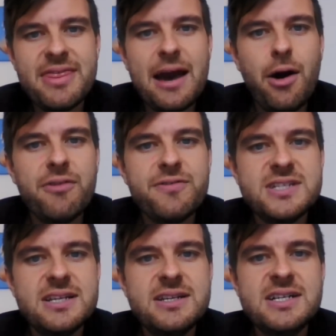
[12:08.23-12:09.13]
that
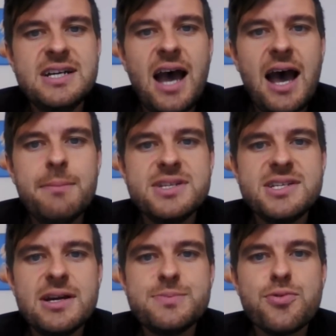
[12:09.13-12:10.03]
often.
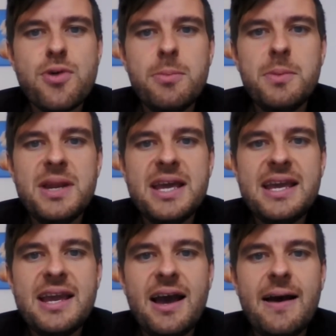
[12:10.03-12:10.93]
So it's
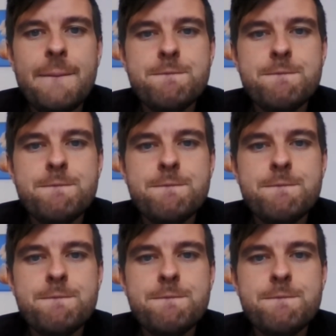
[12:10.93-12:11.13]
probably